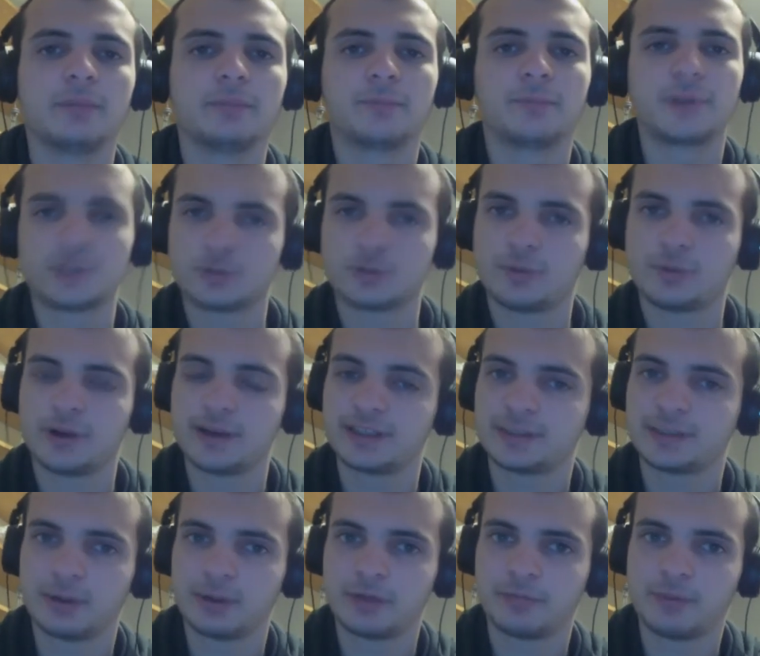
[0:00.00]
Reason why it's
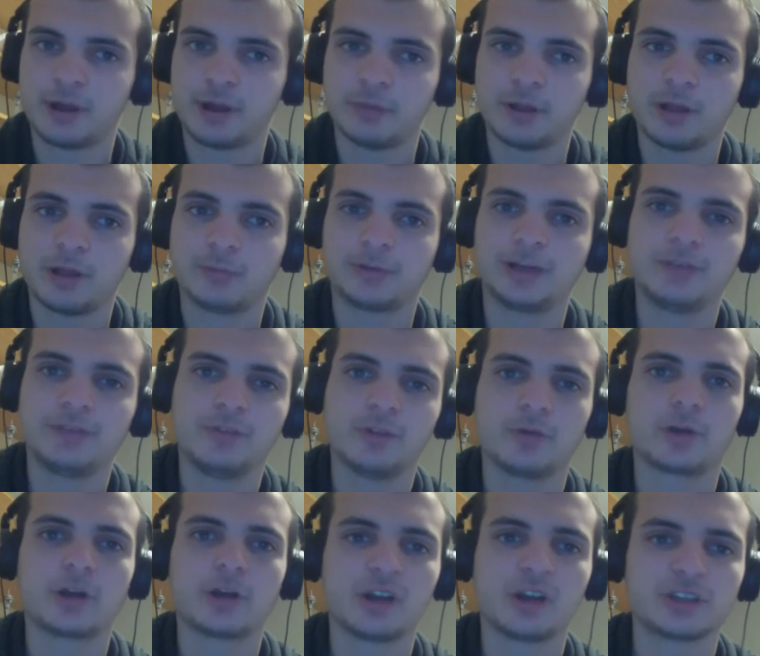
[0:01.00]
above Bomb Lobber, even though
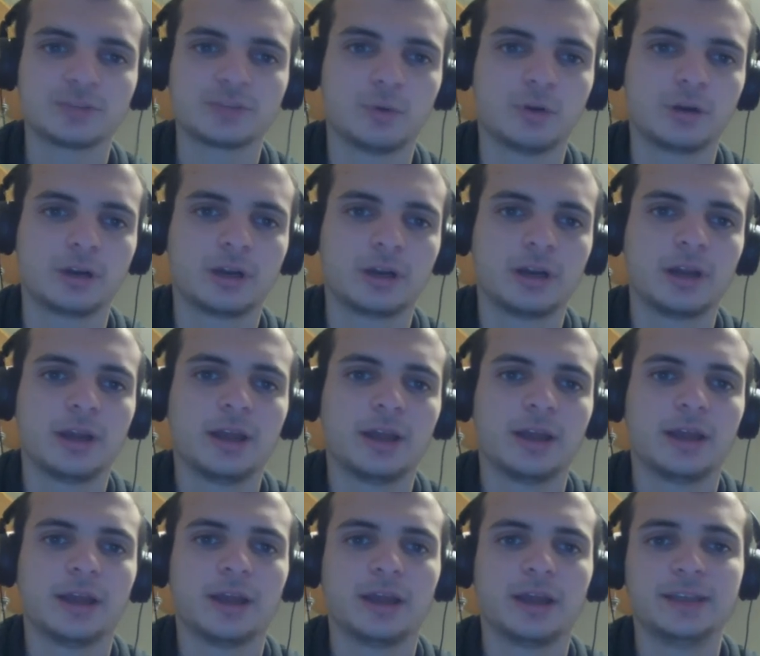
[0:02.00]
it costs more,
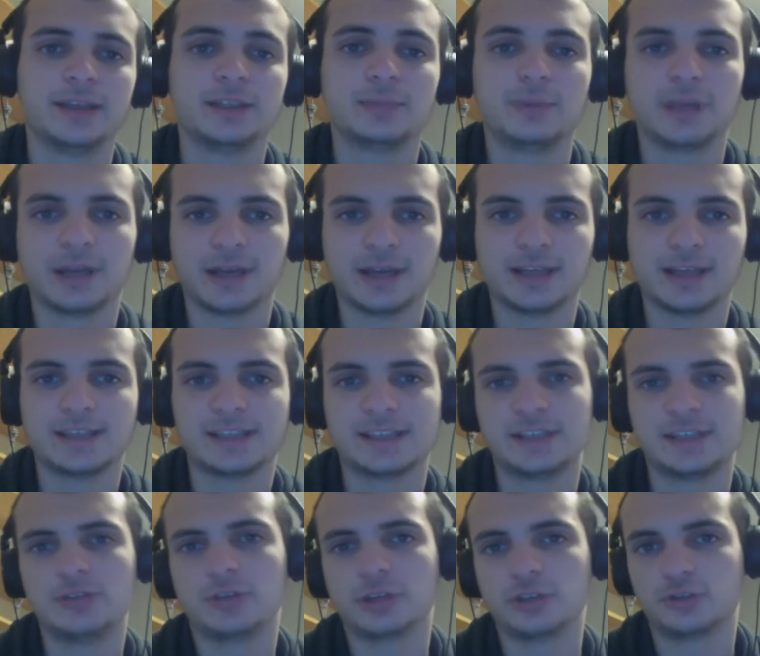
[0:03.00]
is because
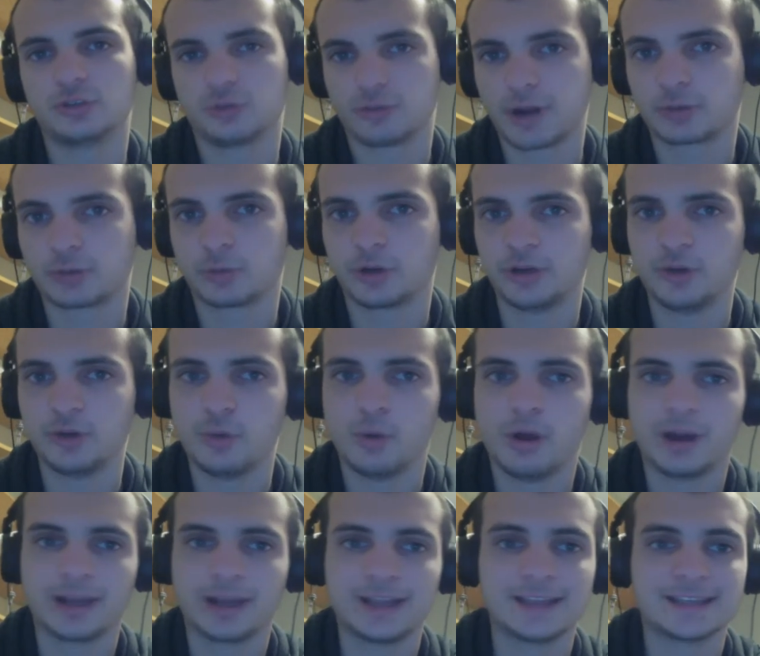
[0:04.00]
you can direct where you
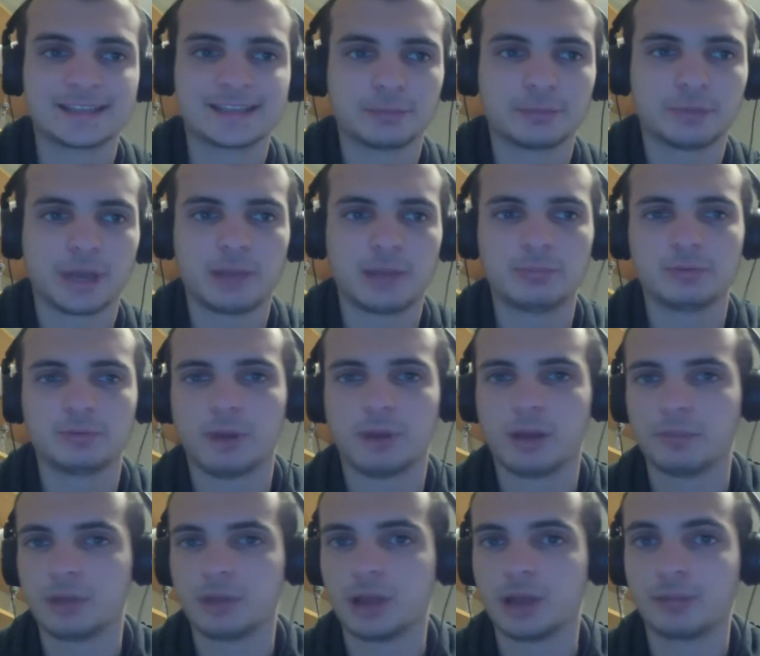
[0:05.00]
want it. And sometimes
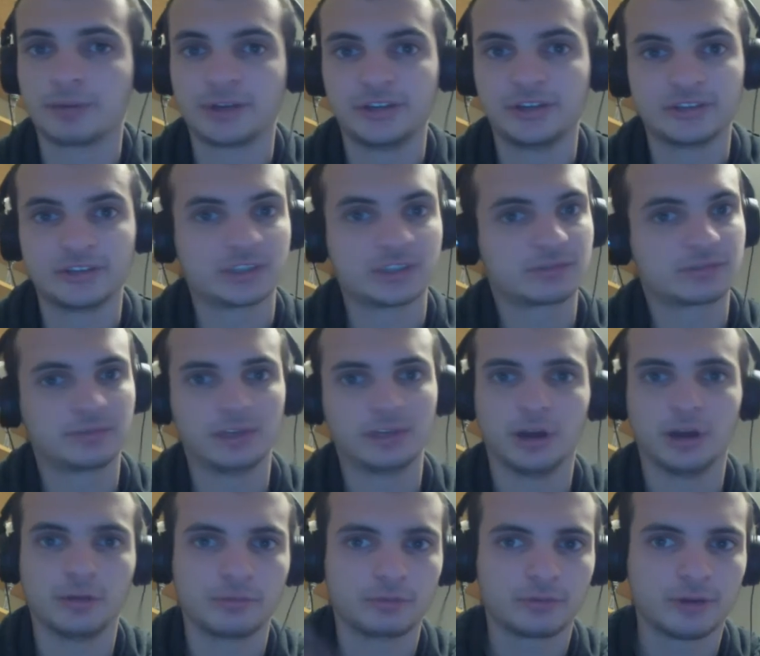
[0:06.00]
Bomb Lobber, you're just, you
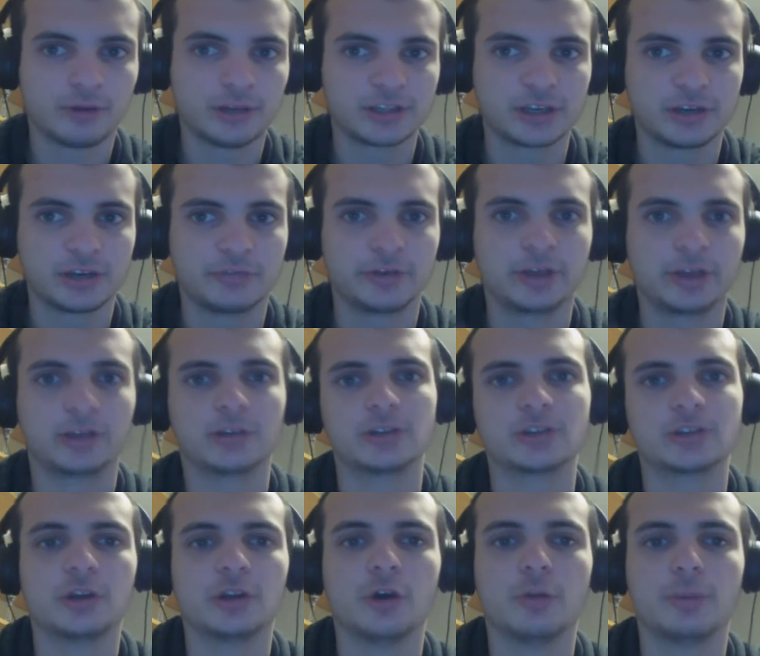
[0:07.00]
know, crossing your
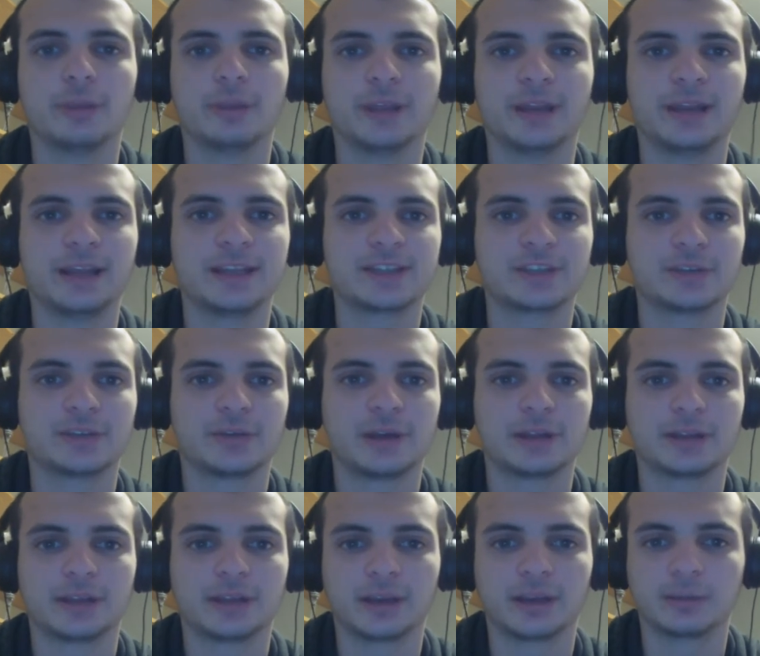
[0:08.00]
fingers and hoping that it hits the right
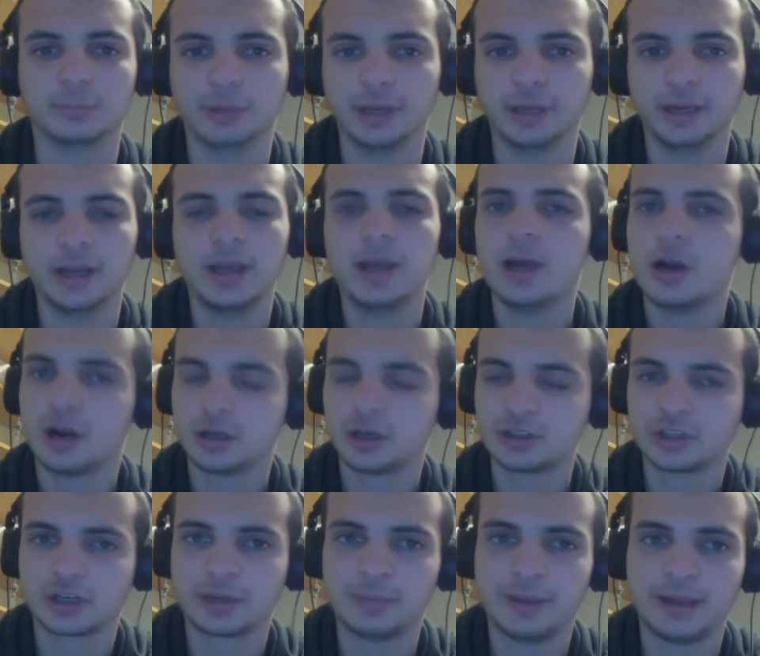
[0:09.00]
thing. But
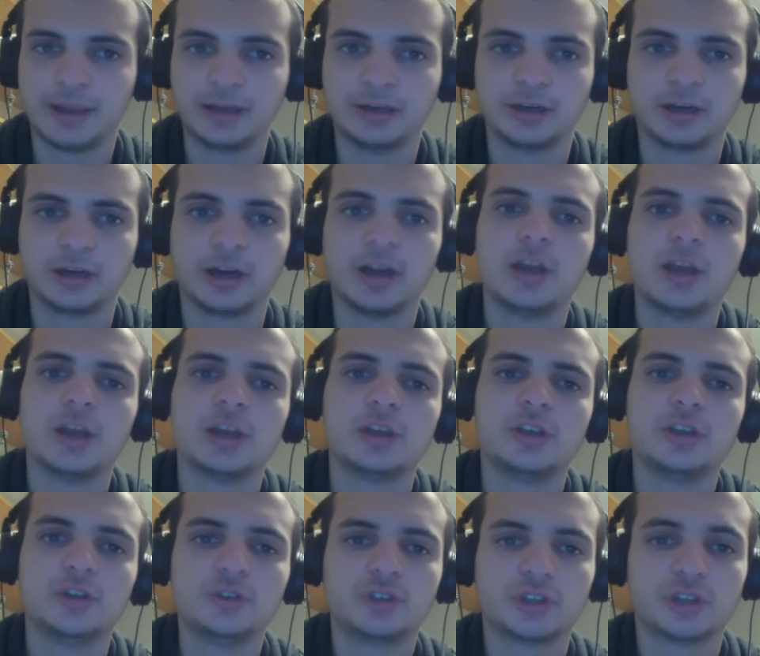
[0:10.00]
Argent Commander,
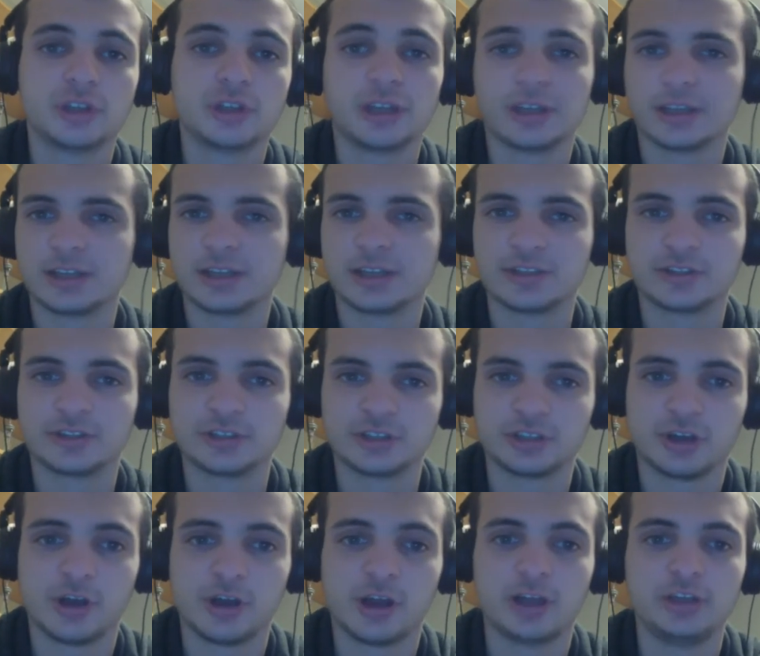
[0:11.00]
usually, unless there's a
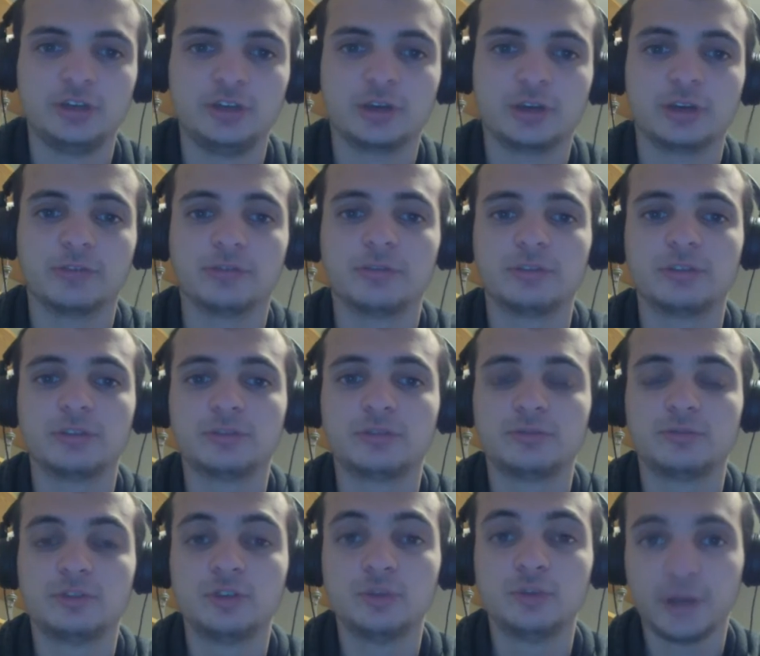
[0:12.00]
taunt, you can
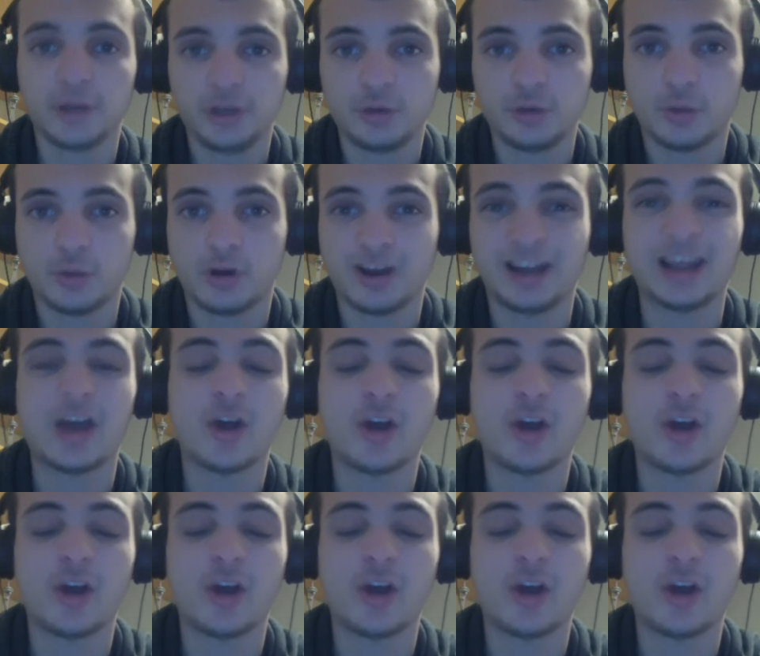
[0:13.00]
do what you want.